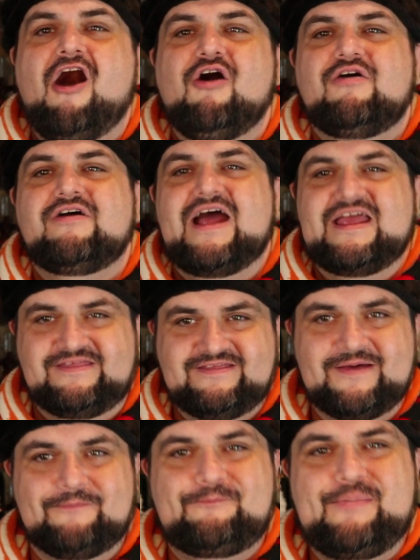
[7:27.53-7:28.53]
Oh,
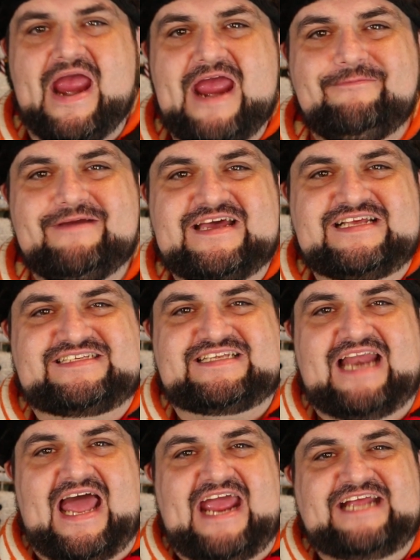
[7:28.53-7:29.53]
and the baby is
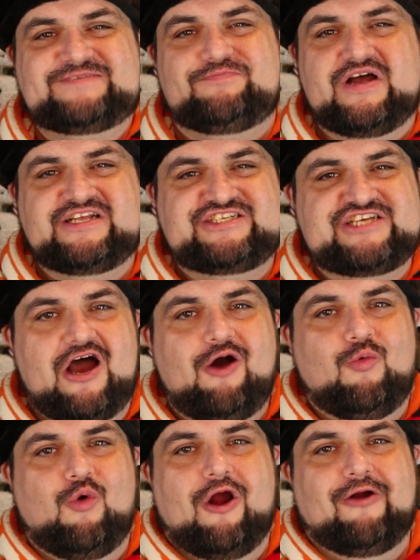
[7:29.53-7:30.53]
late, but
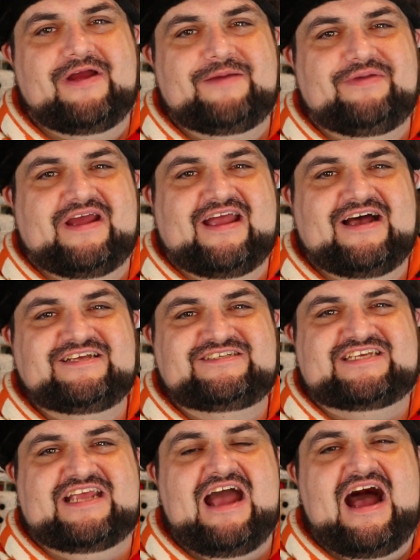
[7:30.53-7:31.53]
don't worry
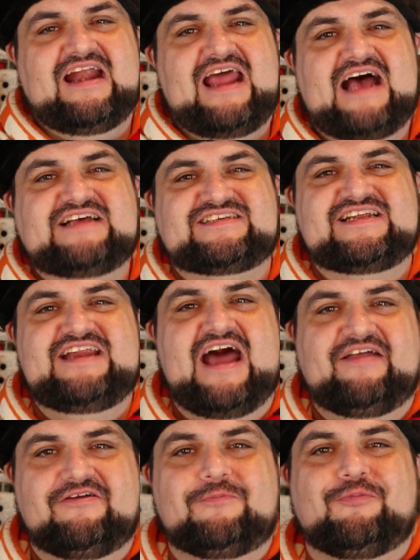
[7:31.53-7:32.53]
because Scott has another